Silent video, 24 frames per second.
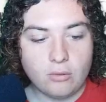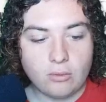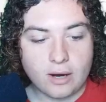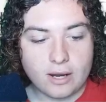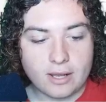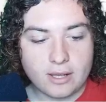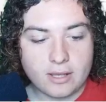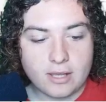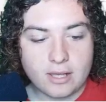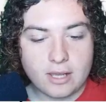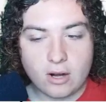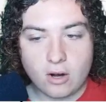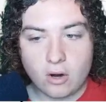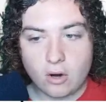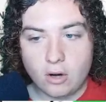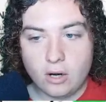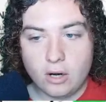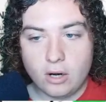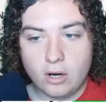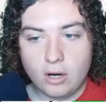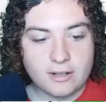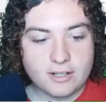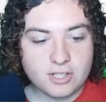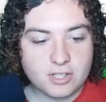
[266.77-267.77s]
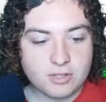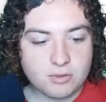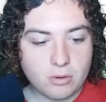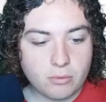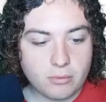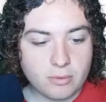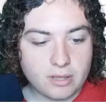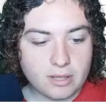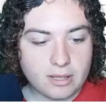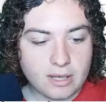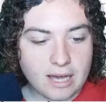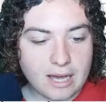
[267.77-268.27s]
right here. This is
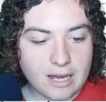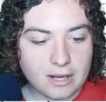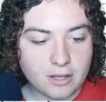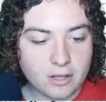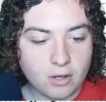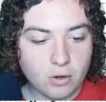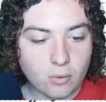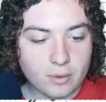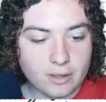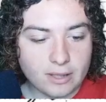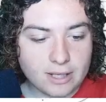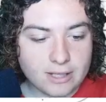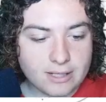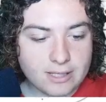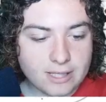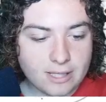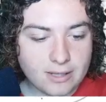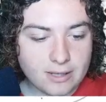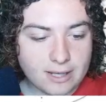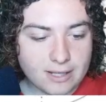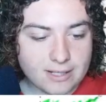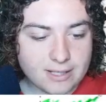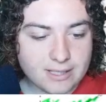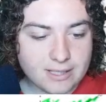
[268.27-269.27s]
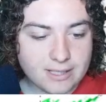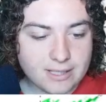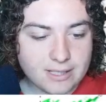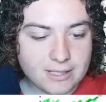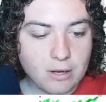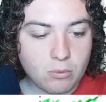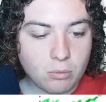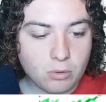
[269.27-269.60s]
what we got going into this.